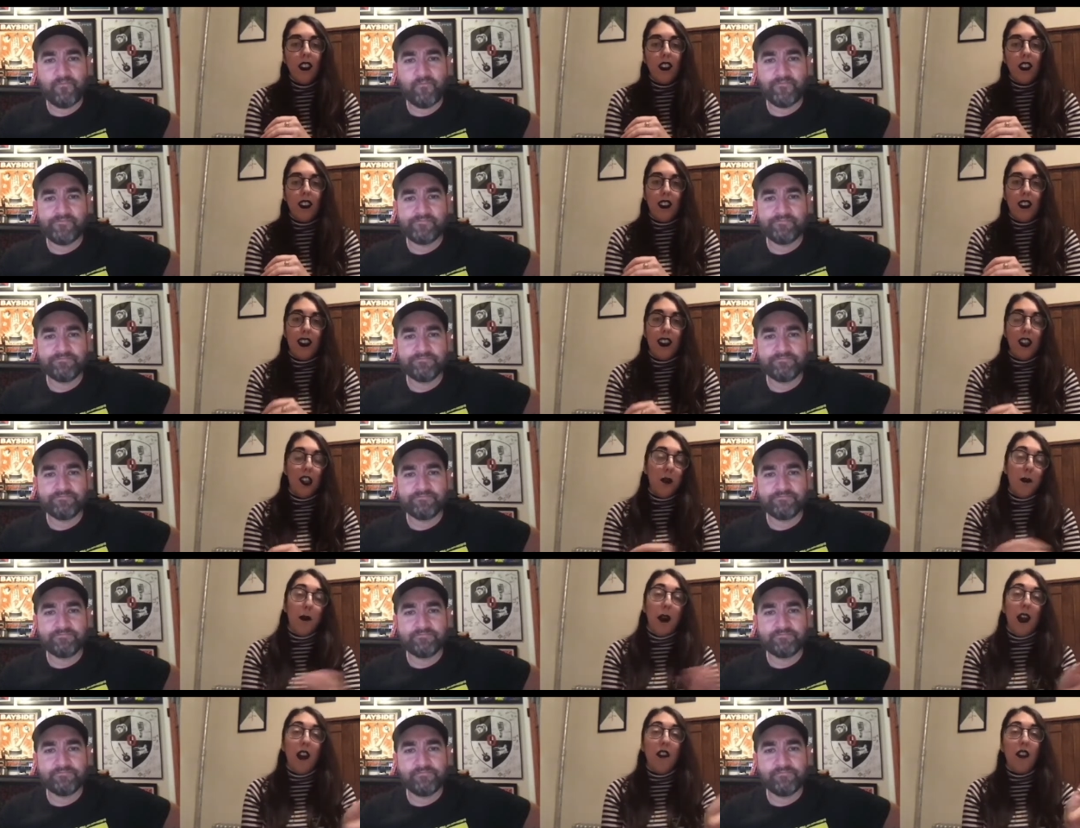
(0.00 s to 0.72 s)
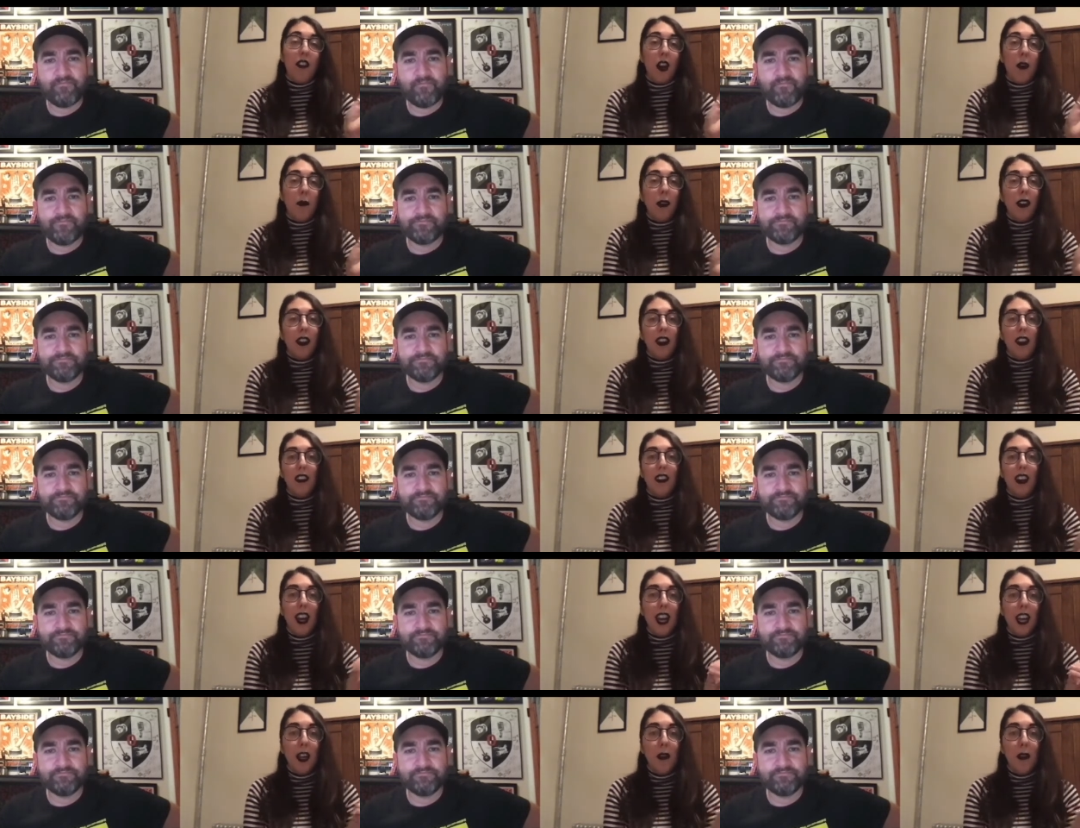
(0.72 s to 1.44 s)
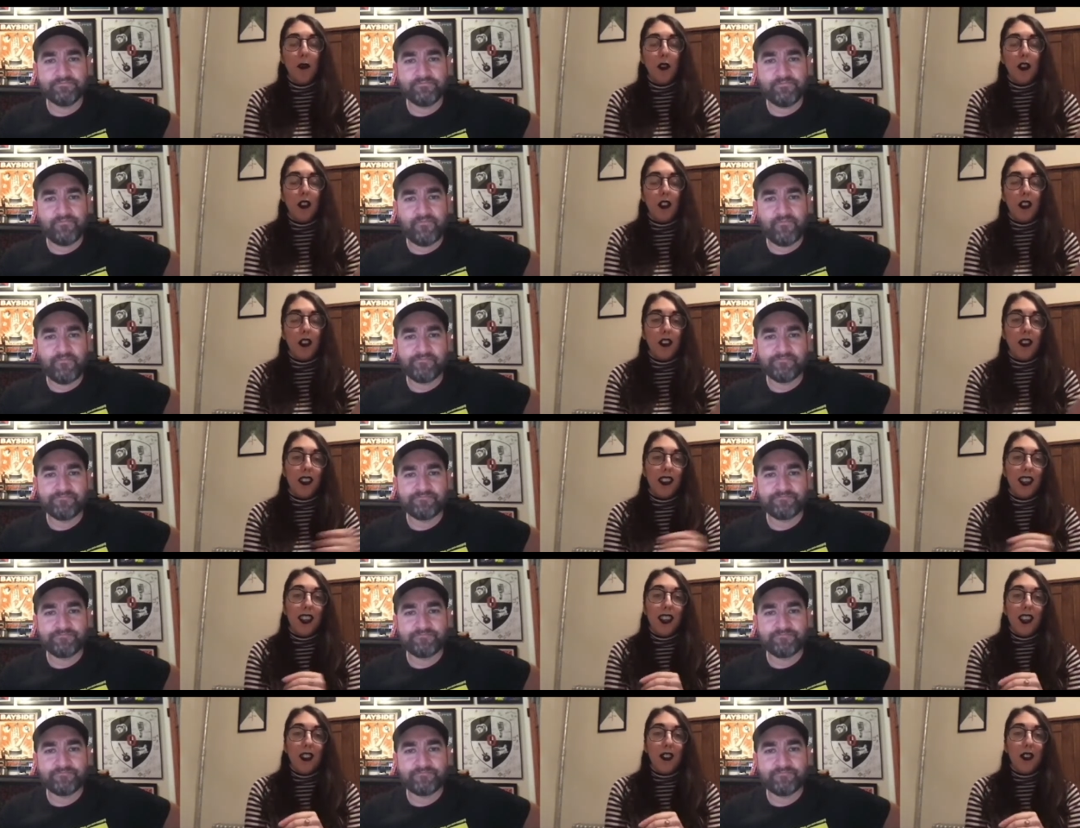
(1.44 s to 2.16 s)
Speaker 1: it's my fault because I'm just
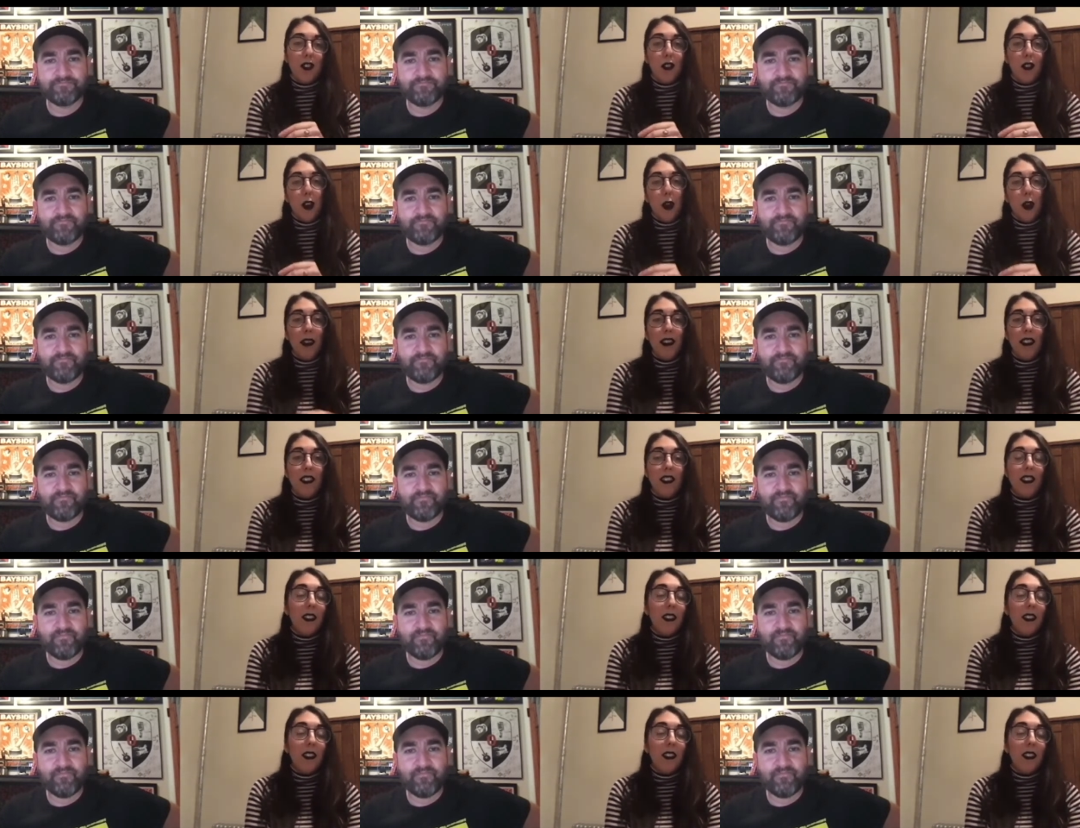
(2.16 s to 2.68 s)
so into